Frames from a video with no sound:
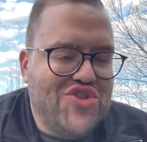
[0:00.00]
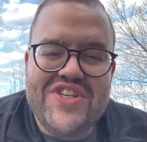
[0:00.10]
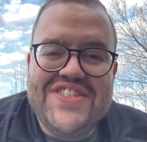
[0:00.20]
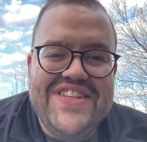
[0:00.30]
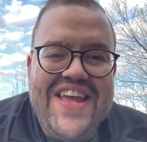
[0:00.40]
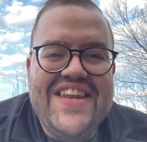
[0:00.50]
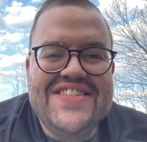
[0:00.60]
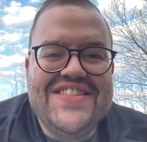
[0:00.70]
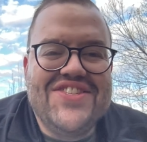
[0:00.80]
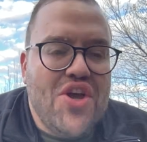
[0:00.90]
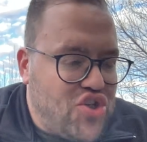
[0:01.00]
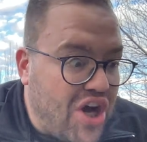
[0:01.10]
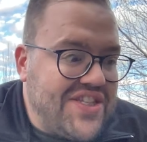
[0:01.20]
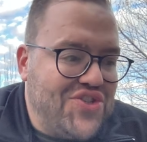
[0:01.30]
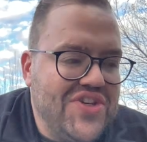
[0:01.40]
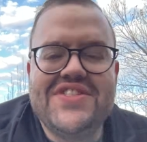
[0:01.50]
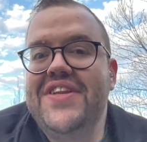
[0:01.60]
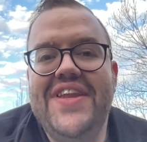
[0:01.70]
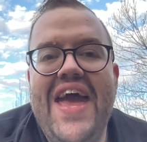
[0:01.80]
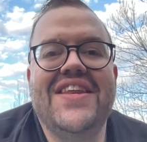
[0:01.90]
Tristan
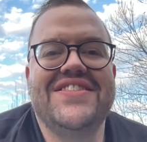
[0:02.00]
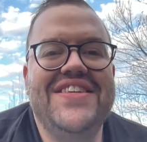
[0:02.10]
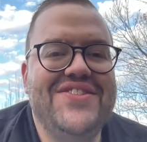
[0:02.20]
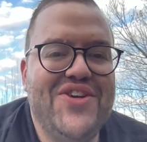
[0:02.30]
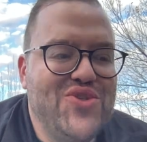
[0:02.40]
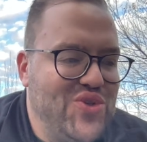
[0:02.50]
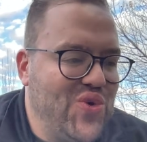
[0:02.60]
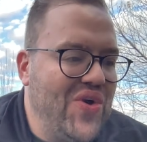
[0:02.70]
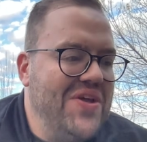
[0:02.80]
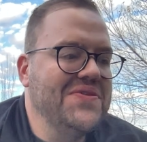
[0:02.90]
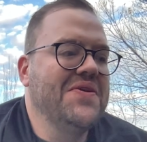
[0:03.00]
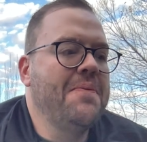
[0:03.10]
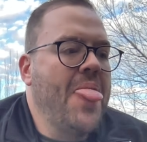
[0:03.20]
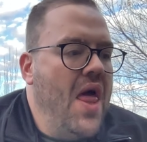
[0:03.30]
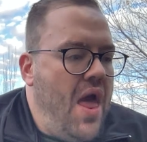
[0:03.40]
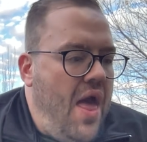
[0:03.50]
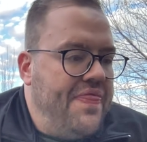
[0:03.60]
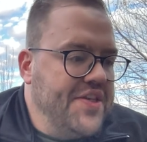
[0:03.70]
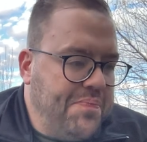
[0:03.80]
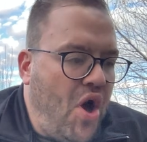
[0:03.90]
Anaesthesia Tutorials.
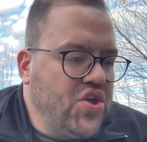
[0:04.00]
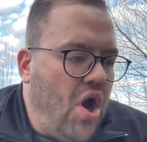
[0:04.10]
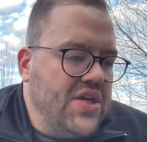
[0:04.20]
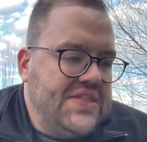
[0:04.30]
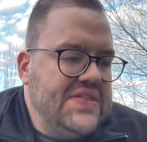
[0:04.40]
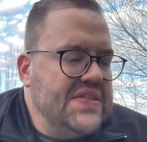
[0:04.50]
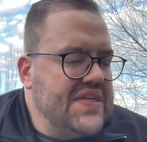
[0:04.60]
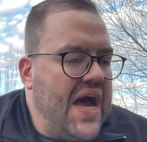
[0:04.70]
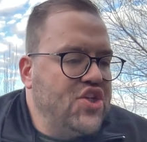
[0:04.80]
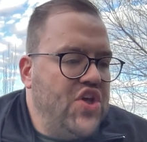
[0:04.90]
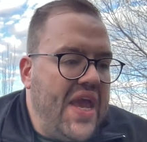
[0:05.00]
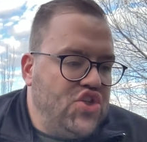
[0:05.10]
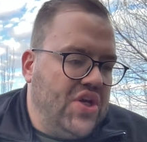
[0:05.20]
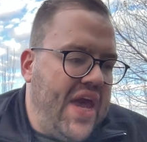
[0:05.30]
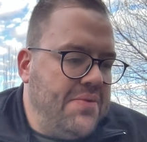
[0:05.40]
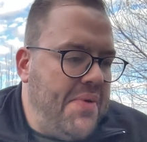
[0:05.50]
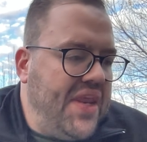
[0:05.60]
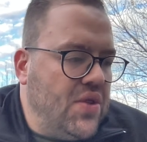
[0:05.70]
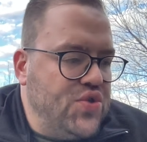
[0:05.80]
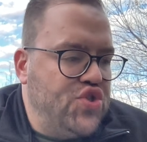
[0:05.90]
This podcast is designed to educate
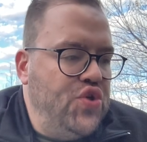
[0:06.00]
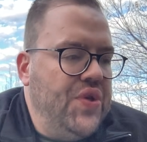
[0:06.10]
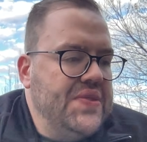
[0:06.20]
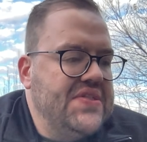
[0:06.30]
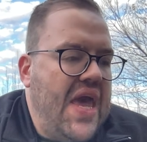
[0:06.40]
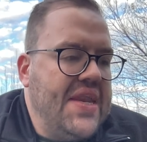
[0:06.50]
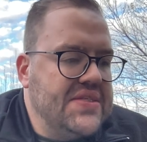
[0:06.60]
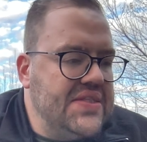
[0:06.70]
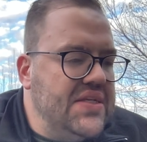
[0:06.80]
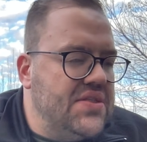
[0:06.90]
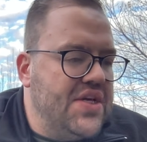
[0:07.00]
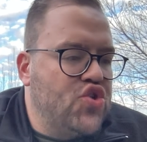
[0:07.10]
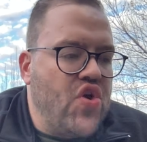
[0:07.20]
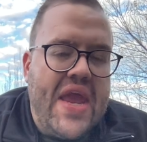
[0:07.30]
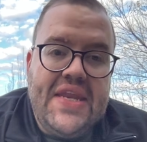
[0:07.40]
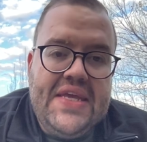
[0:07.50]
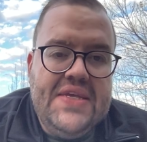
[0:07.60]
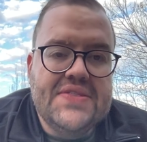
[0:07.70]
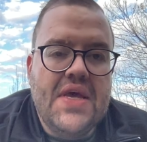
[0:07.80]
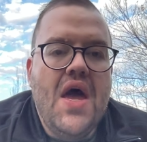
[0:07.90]
medical students, anesthesia
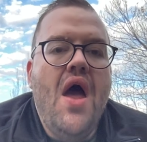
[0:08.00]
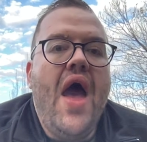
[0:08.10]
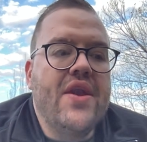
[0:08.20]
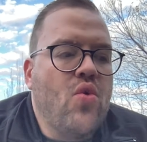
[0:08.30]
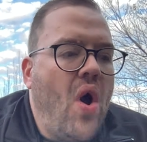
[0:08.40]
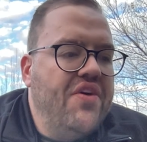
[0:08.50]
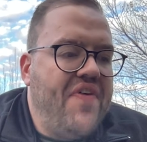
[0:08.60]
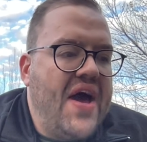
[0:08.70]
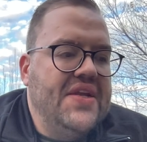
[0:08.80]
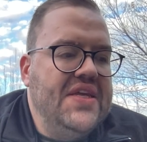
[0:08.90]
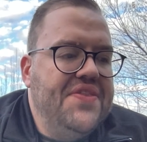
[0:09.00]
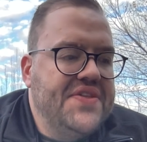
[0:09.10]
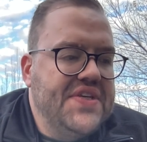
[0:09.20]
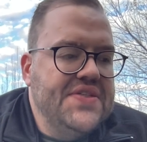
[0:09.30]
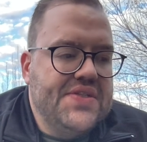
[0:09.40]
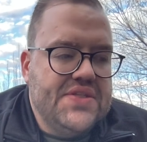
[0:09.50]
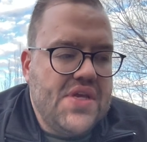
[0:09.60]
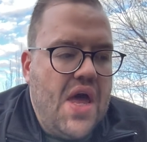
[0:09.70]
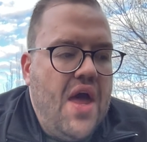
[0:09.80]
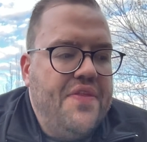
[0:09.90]
trainees, and qualified anaesthetists.
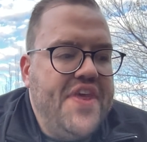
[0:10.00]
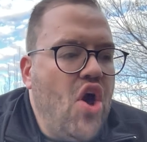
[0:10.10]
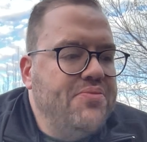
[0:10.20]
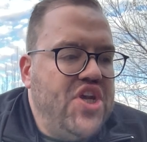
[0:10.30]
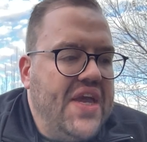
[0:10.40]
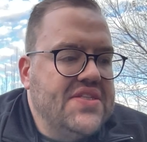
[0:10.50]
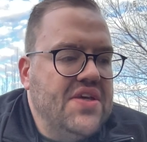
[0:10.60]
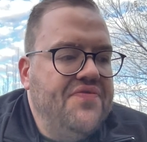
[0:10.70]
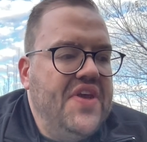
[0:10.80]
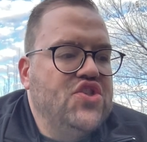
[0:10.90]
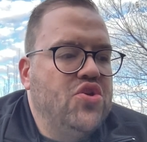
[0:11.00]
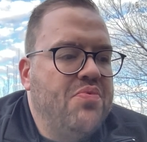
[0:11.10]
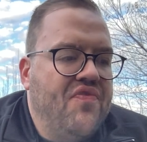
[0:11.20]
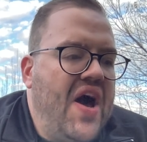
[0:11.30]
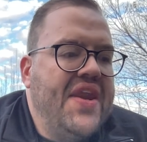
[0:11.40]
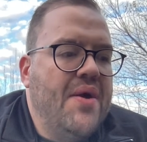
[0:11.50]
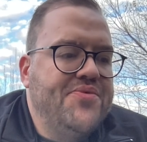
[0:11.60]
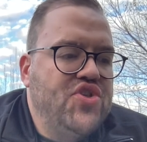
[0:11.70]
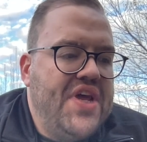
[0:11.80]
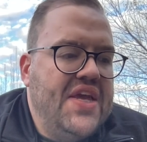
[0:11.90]
The objective is to provide
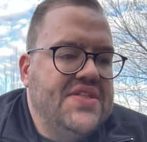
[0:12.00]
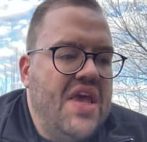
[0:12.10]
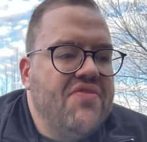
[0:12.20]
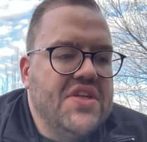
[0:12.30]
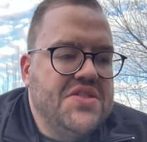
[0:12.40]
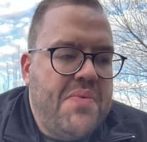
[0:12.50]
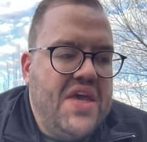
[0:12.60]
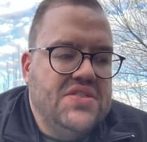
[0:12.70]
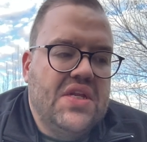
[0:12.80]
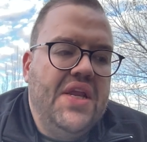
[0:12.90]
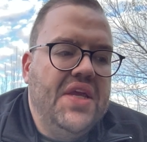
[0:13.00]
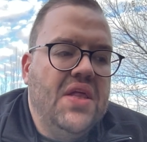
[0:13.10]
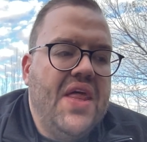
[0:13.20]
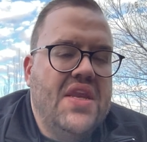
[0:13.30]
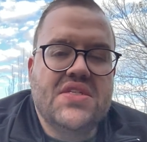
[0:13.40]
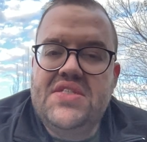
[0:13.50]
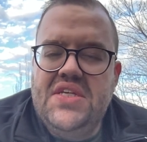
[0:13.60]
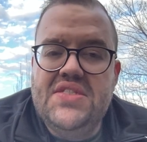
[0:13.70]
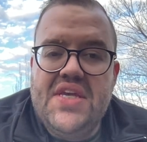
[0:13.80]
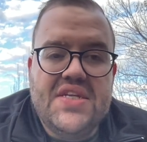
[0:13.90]
up-to-date evidence-based clinical
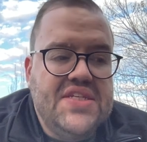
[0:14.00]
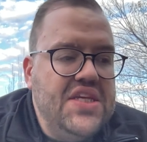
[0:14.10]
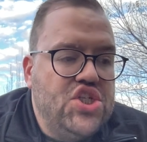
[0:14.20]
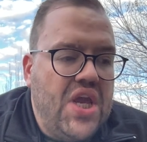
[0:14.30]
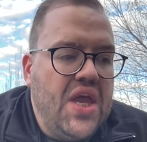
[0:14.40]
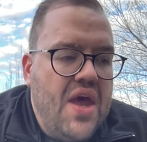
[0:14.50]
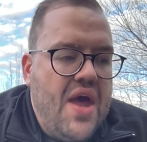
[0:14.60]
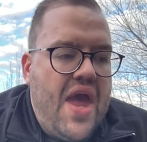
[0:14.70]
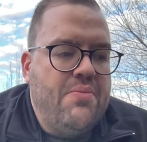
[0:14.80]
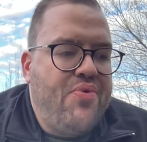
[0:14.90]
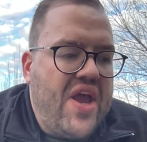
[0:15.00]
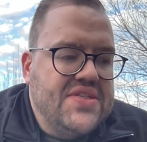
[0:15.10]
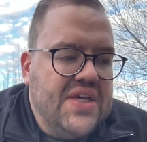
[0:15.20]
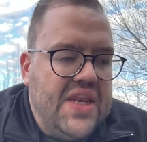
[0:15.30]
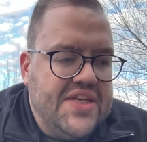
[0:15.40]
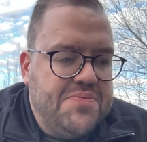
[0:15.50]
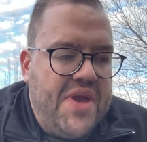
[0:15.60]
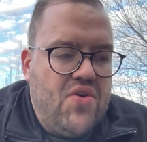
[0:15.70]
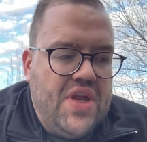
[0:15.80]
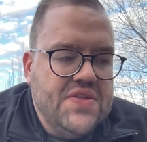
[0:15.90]
anesthesia teaching and practical
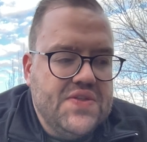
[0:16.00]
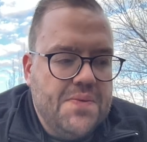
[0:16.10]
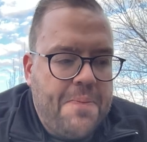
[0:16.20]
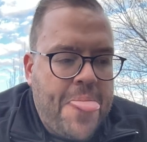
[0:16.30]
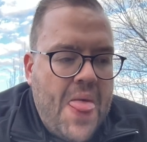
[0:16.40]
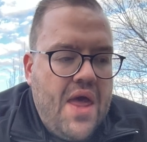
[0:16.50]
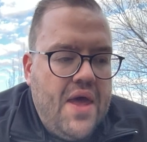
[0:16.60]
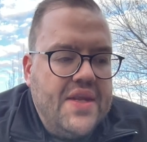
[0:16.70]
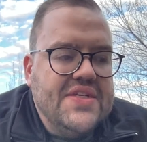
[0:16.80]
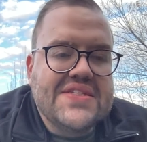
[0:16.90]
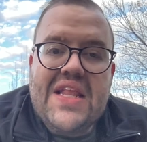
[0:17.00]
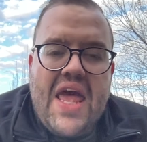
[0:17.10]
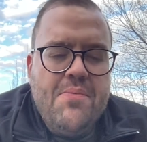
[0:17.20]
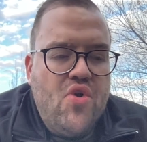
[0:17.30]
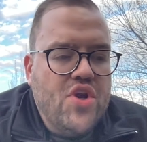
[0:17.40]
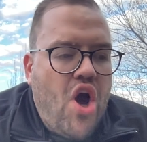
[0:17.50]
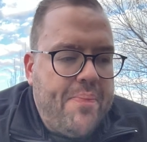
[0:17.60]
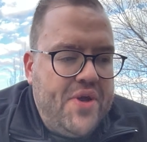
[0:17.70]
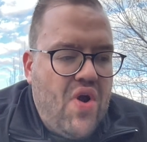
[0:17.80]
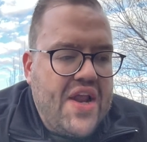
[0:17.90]
experience. Disclaimer and
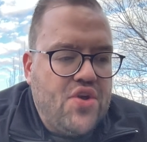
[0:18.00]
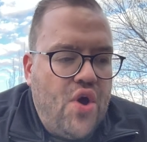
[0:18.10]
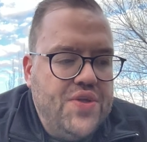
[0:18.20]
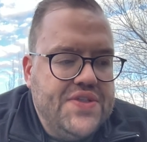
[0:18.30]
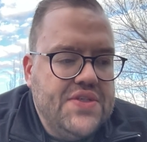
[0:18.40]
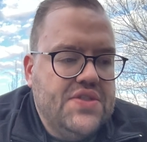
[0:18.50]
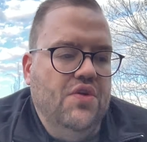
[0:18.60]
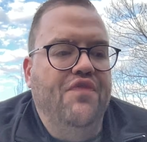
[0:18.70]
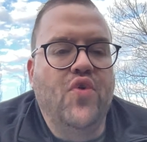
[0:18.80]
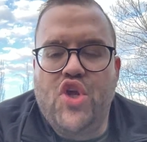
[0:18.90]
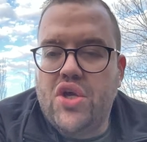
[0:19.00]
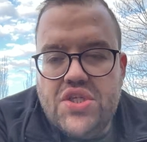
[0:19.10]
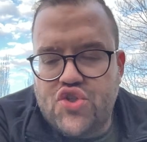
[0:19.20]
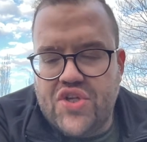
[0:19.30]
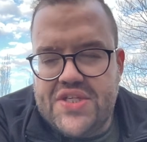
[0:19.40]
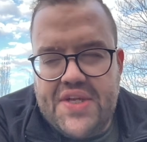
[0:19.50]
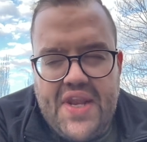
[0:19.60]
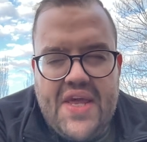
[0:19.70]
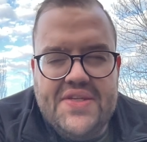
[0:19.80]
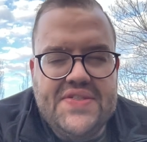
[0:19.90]
copyright notice for Dr. Tristan
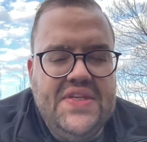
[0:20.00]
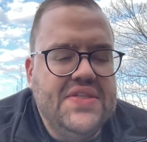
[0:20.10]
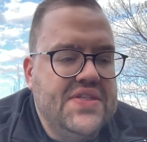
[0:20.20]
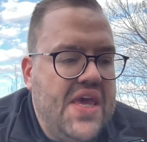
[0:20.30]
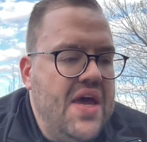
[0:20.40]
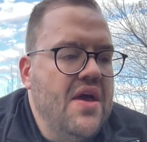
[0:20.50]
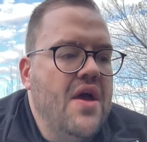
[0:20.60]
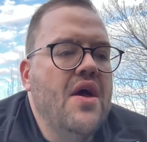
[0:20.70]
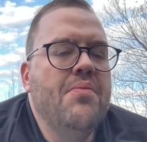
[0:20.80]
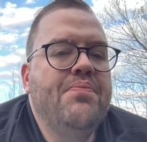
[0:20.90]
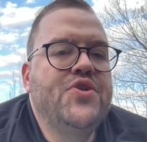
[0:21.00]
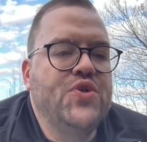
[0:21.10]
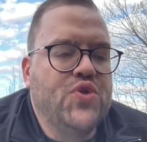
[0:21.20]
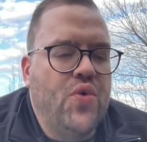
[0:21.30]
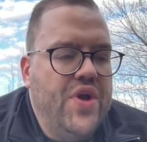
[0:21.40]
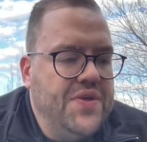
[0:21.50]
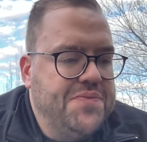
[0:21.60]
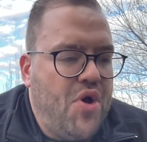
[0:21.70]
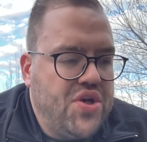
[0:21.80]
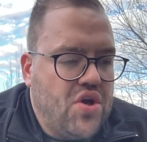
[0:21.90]
Anaesthesia Tutorials
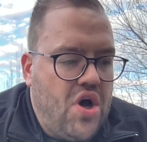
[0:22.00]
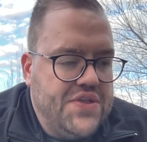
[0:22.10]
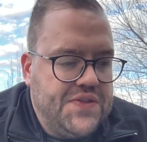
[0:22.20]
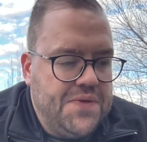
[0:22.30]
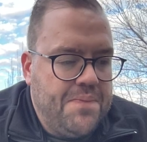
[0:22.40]
podcast.